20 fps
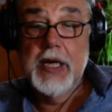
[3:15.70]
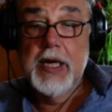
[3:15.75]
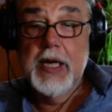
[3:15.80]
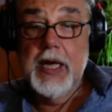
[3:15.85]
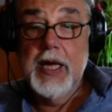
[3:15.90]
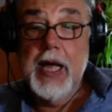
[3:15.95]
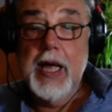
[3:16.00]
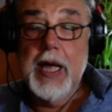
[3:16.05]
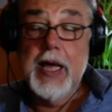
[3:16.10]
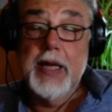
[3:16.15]

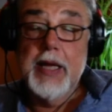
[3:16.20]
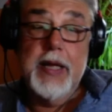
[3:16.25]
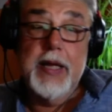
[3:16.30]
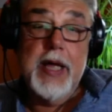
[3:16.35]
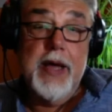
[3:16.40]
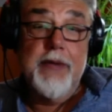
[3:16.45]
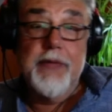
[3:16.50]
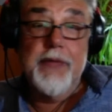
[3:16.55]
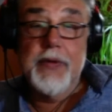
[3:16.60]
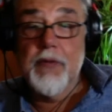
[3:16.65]
and
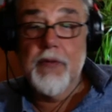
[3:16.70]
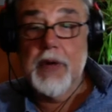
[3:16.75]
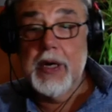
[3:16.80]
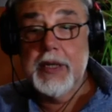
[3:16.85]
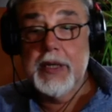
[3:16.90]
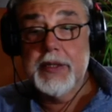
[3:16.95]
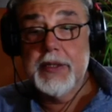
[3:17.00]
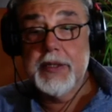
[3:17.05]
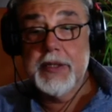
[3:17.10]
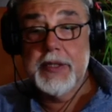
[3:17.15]

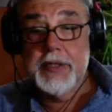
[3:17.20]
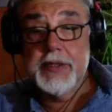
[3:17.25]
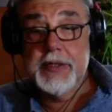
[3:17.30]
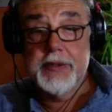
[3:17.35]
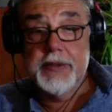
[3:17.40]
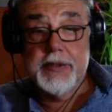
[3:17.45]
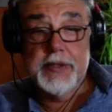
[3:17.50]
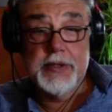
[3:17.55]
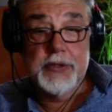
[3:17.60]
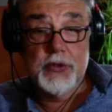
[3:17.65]
everyone in
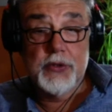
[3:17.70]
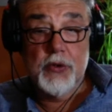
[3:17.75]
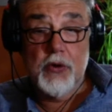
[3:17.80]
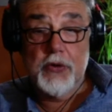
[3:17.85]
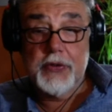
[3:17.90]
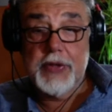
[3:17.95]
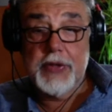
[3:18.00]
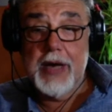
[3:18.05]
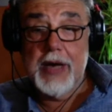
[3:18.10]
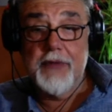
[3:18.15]

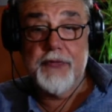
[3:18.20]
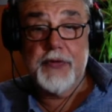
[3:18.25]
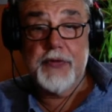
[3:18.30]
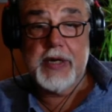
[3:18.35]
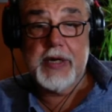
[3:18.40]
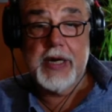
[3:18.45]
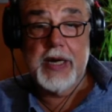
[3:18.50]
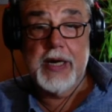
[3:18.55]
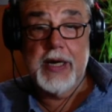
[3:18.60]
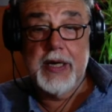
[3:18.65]
North
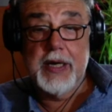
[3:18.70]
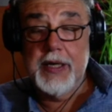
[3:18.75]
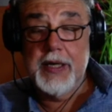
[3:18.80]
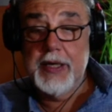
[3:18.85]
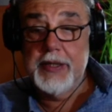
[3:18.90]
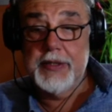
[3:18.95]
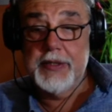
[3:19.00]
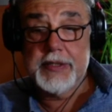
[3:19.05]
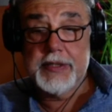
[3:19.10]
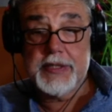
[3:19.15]
Africa,
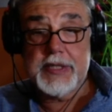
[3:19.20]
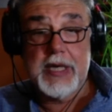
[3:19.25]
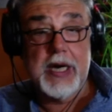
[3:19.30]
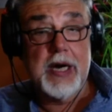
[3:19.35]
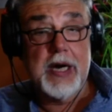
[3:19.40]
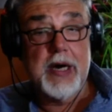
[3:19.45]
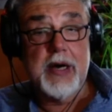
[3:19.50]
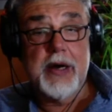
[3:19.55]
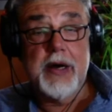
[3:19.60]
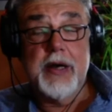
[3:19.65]
in the
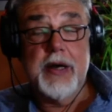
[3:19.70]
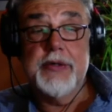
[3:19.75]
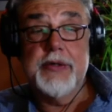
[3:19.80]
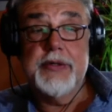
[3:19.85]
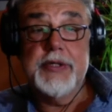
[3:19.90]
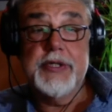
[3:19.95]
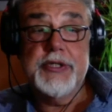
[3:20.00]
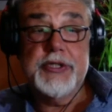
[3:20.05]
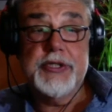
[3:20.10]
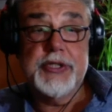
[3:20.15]
Saharan
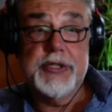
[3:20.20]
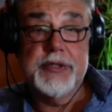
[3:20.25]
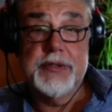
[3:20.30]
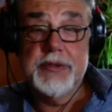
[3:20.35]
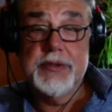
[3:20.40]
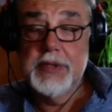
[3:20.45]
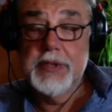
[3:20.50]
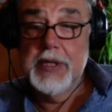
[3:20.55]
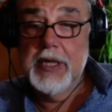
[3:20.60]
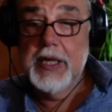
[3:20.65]
region,
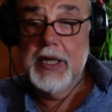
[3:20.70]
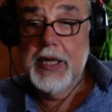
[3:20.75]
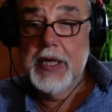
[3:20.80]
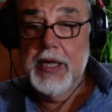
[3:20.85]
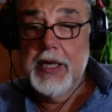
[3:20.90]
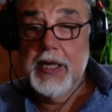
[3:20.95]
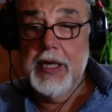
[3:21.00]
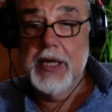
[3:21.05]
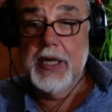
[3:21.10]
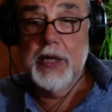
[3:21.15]

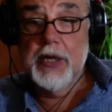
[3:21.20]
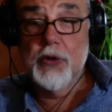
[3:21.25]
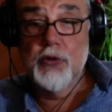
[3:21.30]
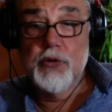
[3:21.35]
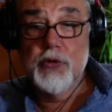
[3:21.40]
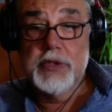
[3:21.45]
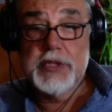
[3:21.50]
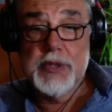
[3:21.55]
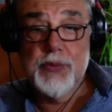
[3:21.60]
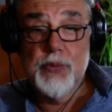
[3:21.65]
who
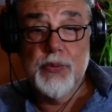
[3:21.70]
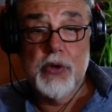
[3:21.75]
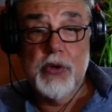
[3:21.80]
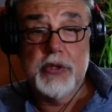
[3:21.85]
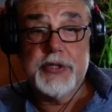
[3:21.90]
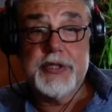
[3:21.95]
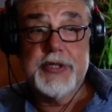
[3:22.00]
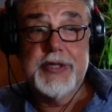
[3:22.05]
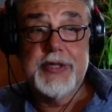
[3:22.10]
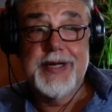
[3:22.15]
is a
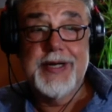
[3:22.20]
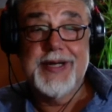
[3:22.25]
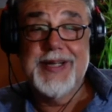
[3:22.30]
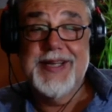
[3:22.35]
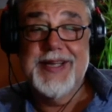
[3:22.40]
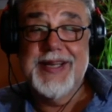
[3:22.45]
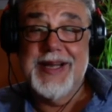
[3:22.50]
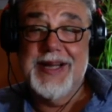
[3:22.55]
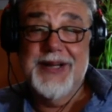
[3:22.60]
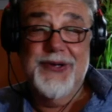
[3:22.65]
mercenary
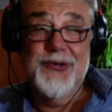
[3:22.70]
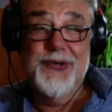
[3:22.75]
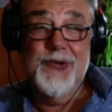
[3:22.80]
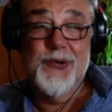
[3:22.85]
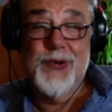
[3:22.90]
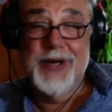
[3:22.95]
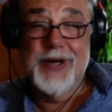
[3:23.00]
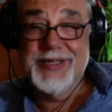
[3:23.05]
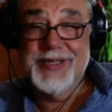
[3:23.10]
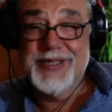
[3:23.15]
and who
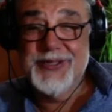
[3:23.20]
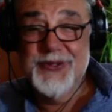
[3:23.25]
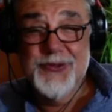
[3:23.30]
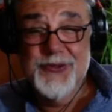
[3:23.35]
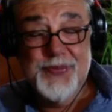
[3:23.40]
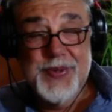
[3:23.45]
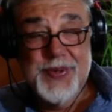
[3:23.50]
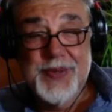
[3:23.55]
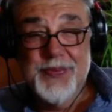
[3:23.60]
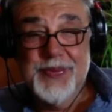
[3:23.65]
wants new
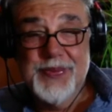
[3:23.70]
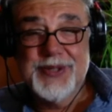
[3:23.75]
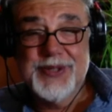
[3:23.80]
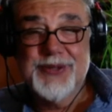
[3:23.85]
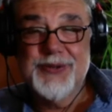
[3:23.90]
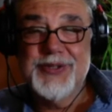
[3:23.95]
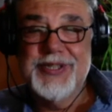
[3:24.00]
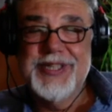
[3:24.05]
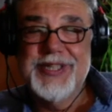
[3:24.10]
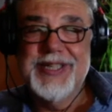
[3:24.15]
people to
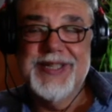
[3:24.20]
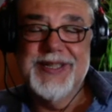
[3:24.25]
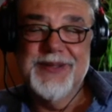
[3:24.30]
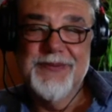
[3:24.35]
kill.